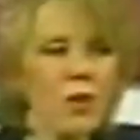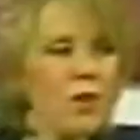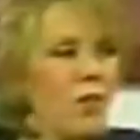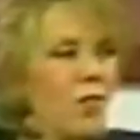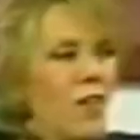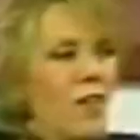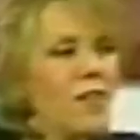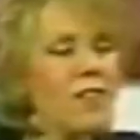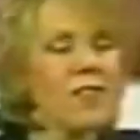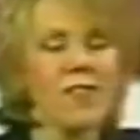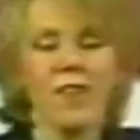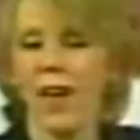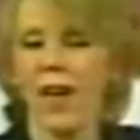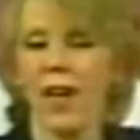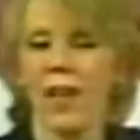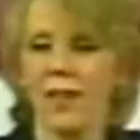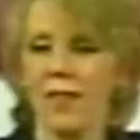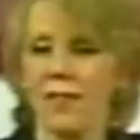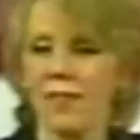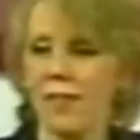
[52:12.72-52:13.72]
Where do these
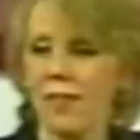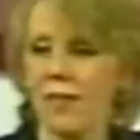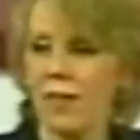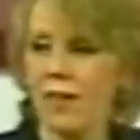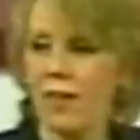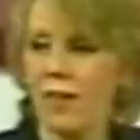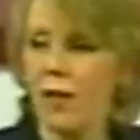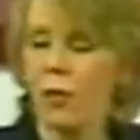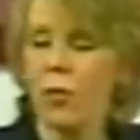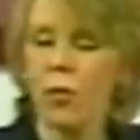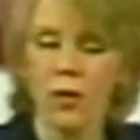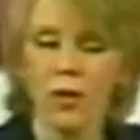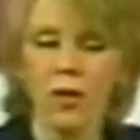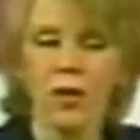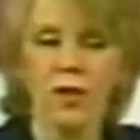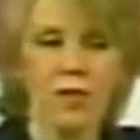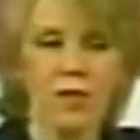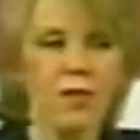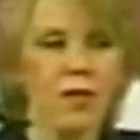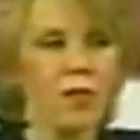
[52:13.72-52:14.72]
guys,
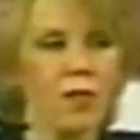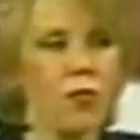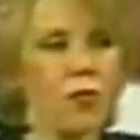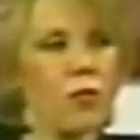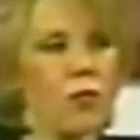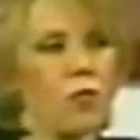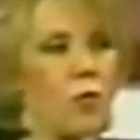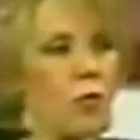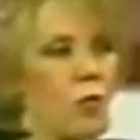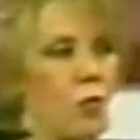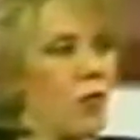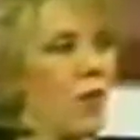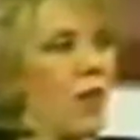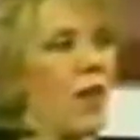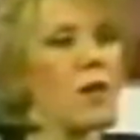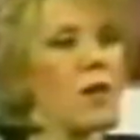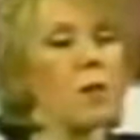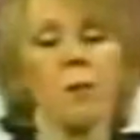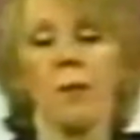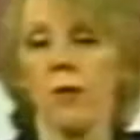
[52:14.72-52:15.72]
well, let's, let's finish with
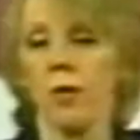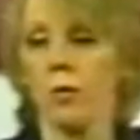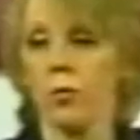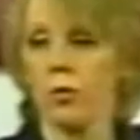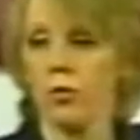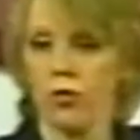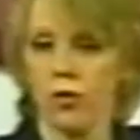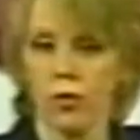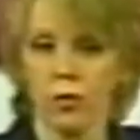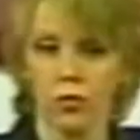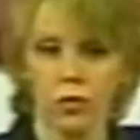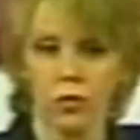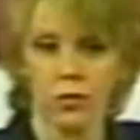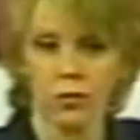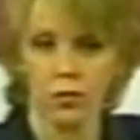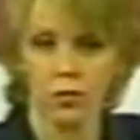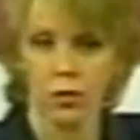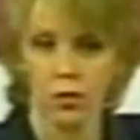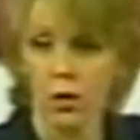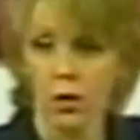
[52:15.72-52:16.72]
Roseanne, married with children.
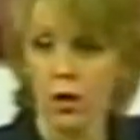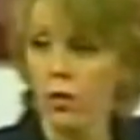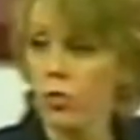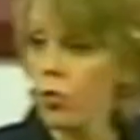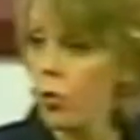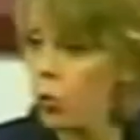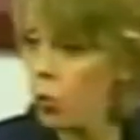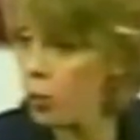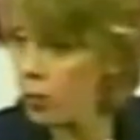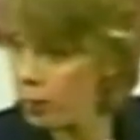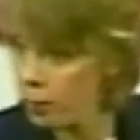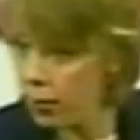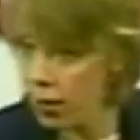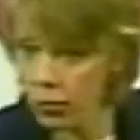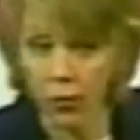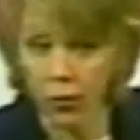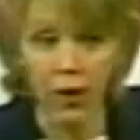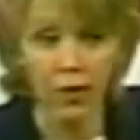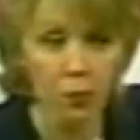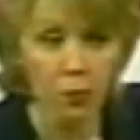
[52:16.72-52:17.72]
The
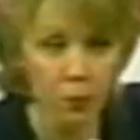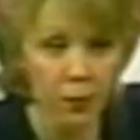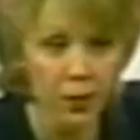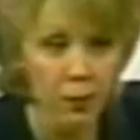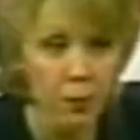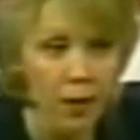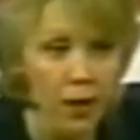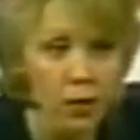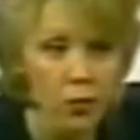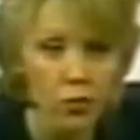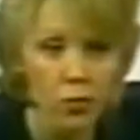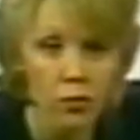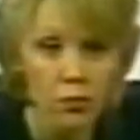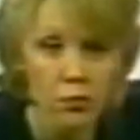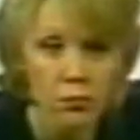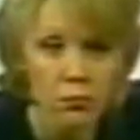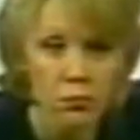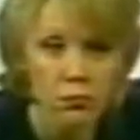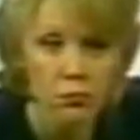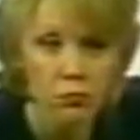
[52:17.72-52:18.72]
mother has a big mouth.
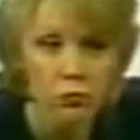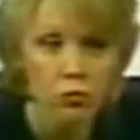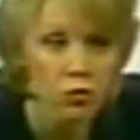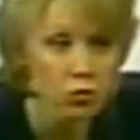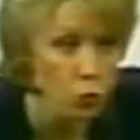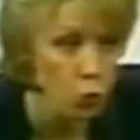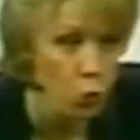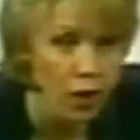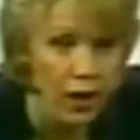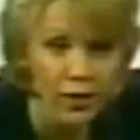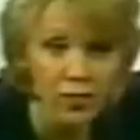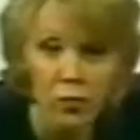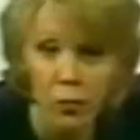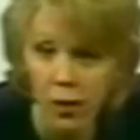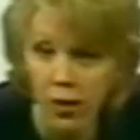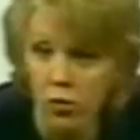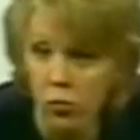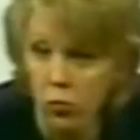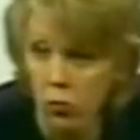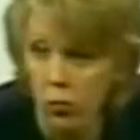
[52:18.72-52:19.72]
She's a wise
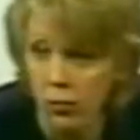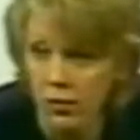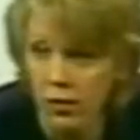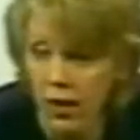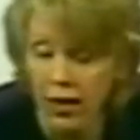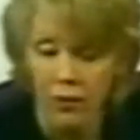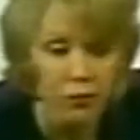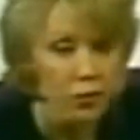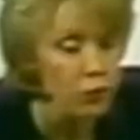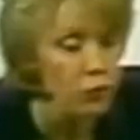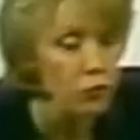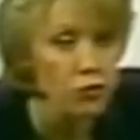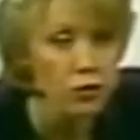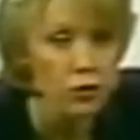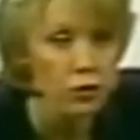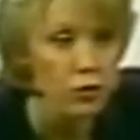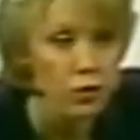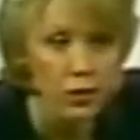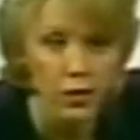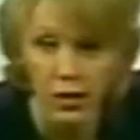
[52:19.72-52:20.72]
mouth woman. I've never
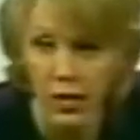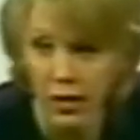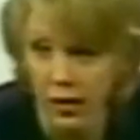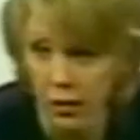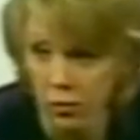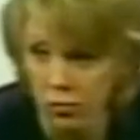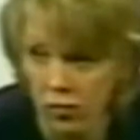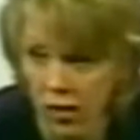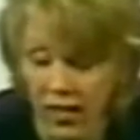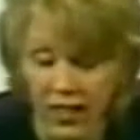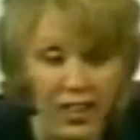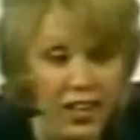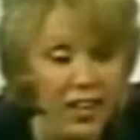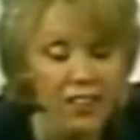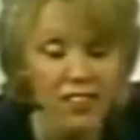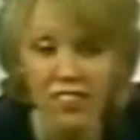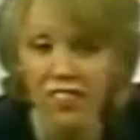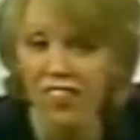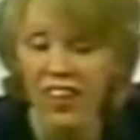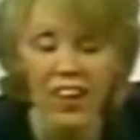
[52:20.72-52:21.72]
seen her clean a house. I
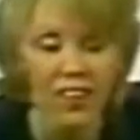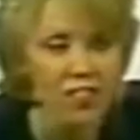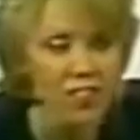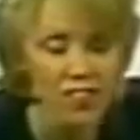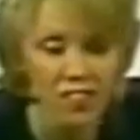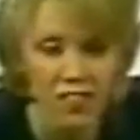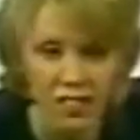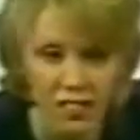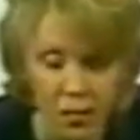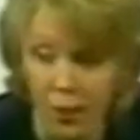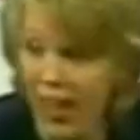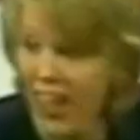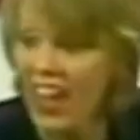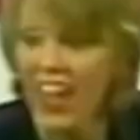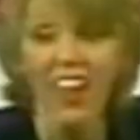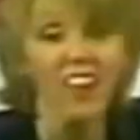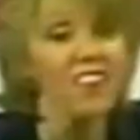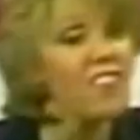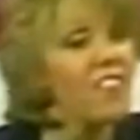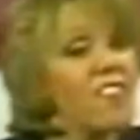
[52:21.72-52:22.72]
can't stand the sitcom.
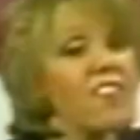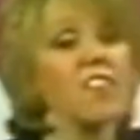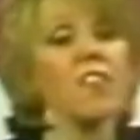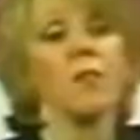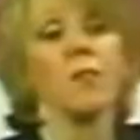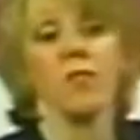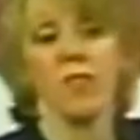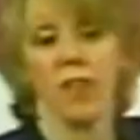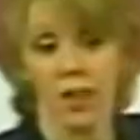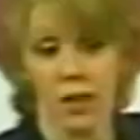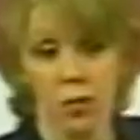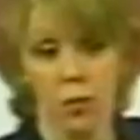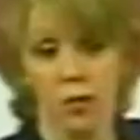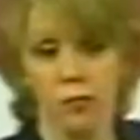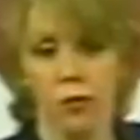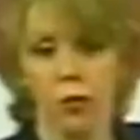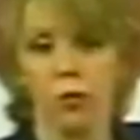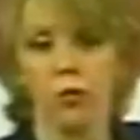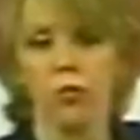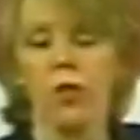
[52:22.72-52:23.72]
I hate sitcoms
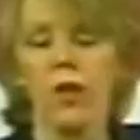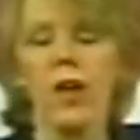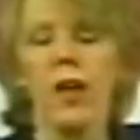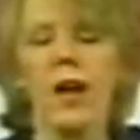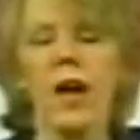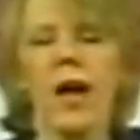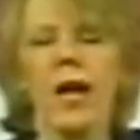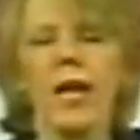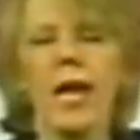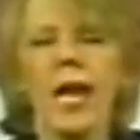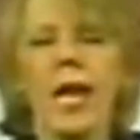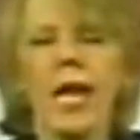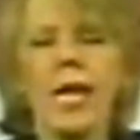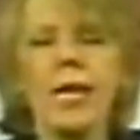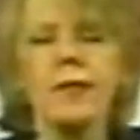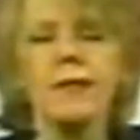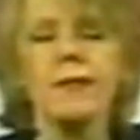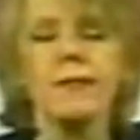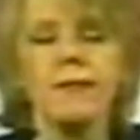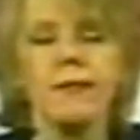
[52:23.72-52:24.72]
anyway, folks. I
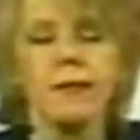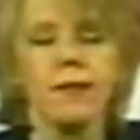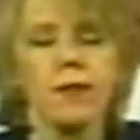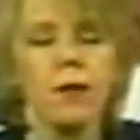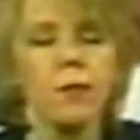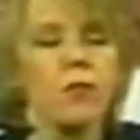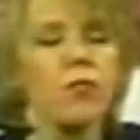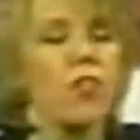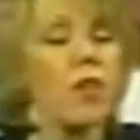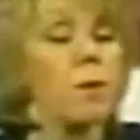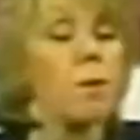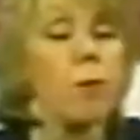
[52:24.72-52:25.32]
hate sitcoms.